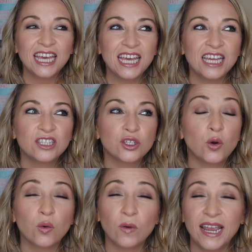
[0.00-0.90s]
It's
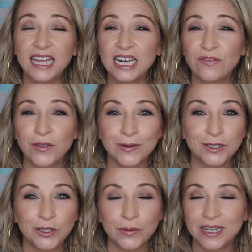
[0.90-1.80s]
great if you
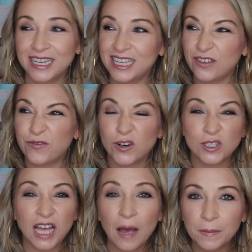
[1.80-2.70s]
can do it in the
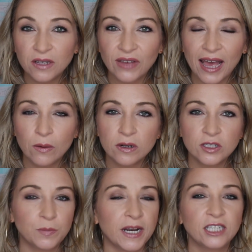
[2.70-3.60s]
first couple of
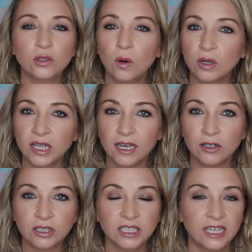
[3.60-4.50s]
hours, but I totally
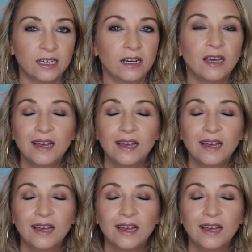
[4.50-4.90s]
understand